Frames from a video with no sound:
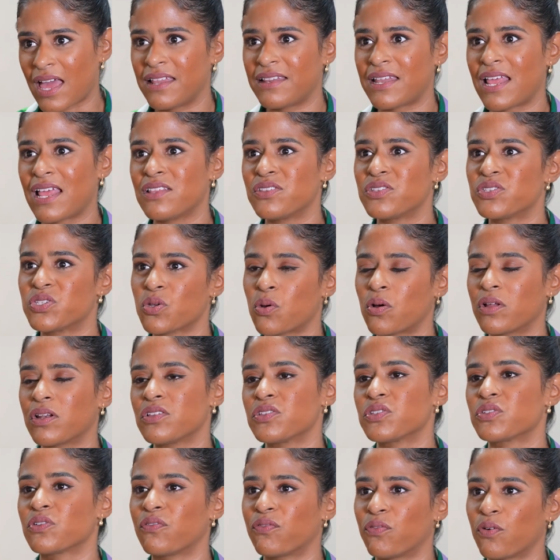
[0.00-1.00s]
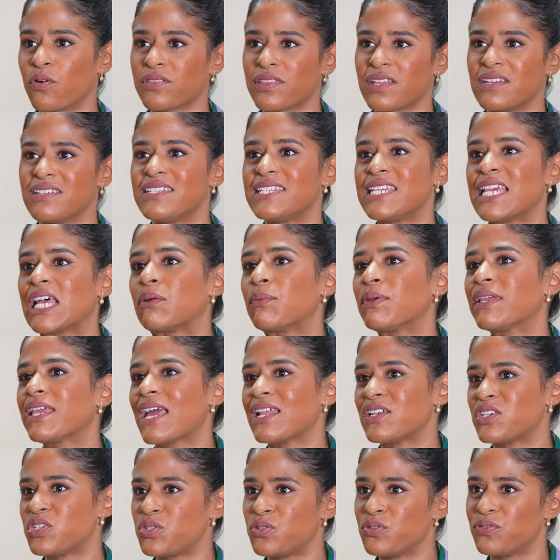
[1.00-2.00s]
and then so on and so forth until we
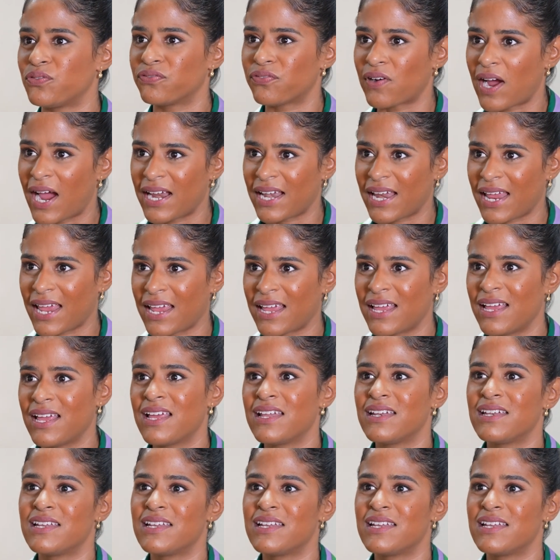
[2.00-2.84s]
get to Friday,